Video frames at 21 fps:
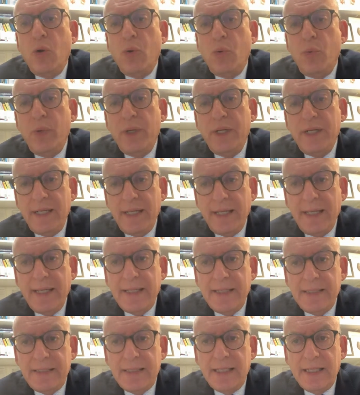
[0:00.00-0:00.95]
We
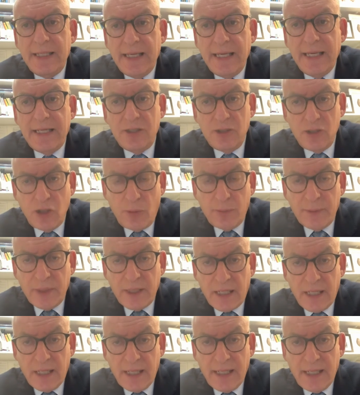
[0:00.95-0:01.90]
need,
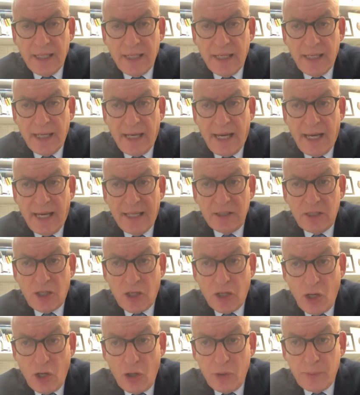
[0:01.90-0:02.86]
economically and
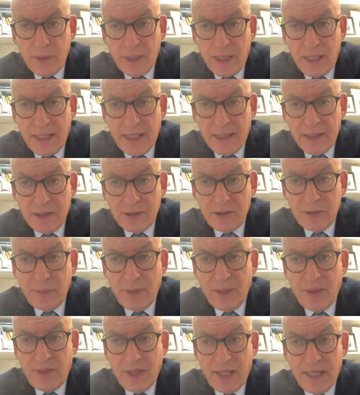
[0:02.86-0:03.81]
globally, to be
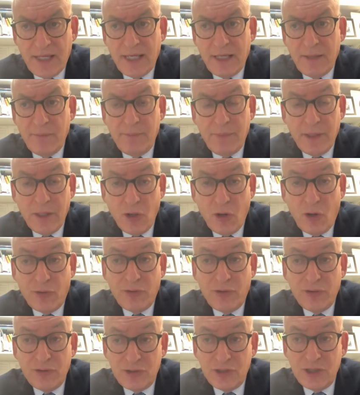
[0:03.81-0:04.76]
thinking
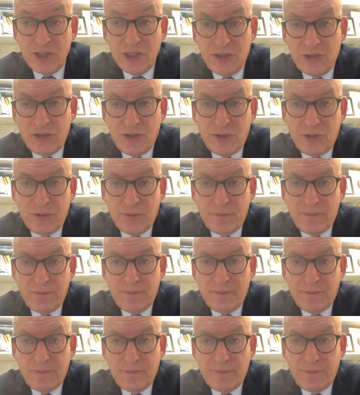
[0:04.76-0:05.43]
beyond the traditional,